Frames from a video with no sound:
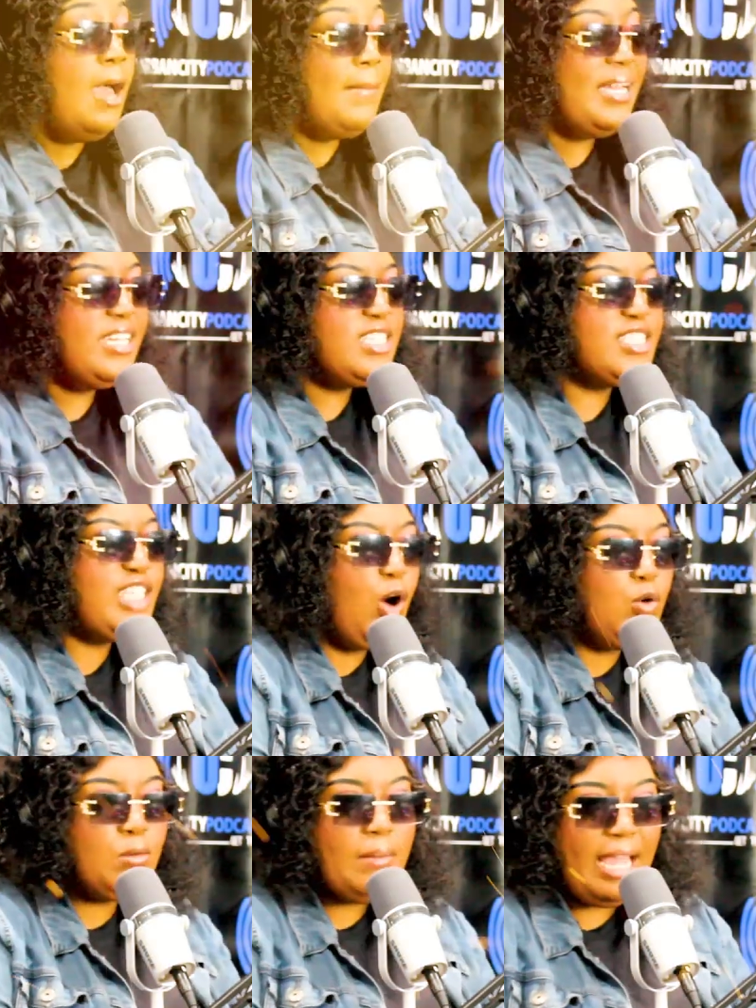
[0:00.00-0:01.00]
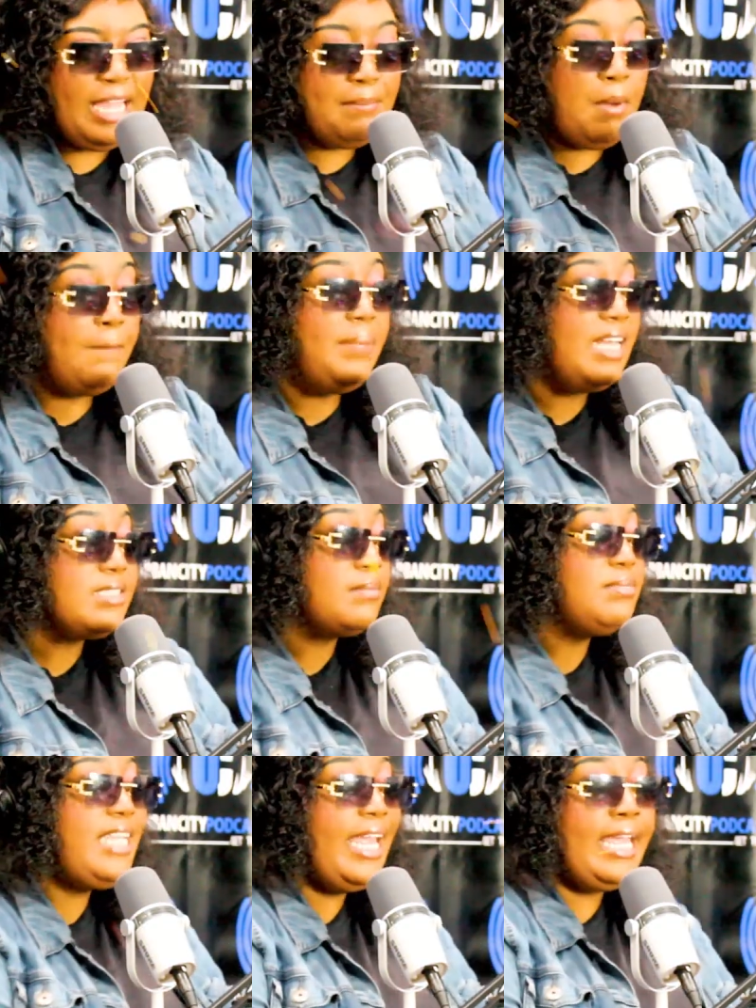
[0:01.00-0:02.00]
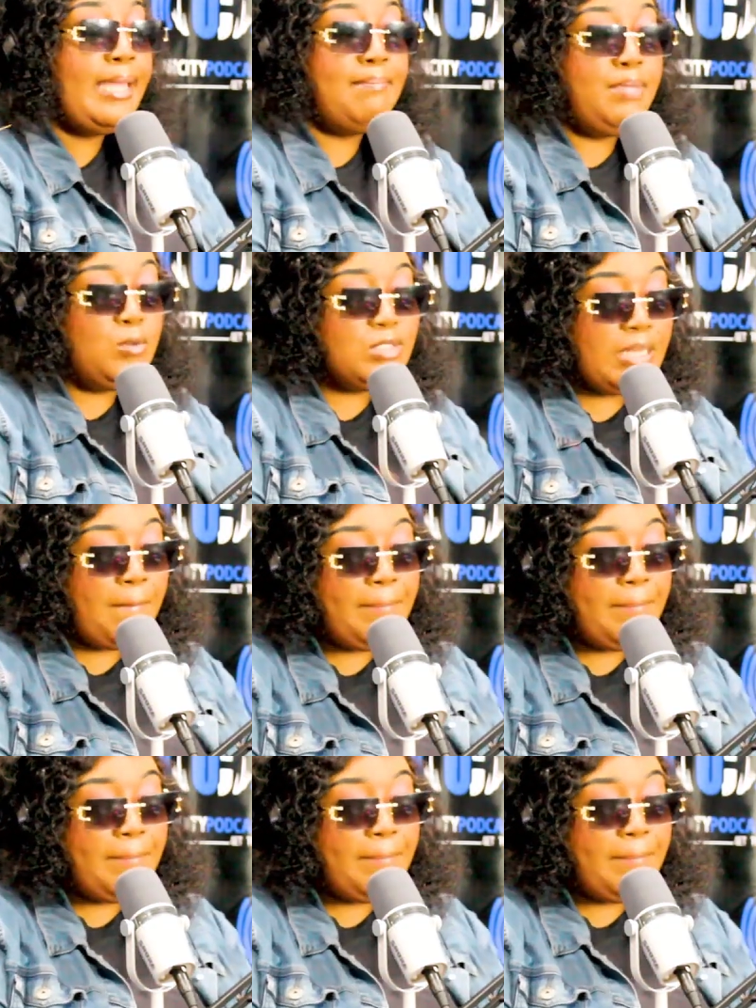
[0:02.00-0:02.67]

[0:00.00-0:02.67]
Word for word: my niggas told him I ain't on blast, them dead. Blues in the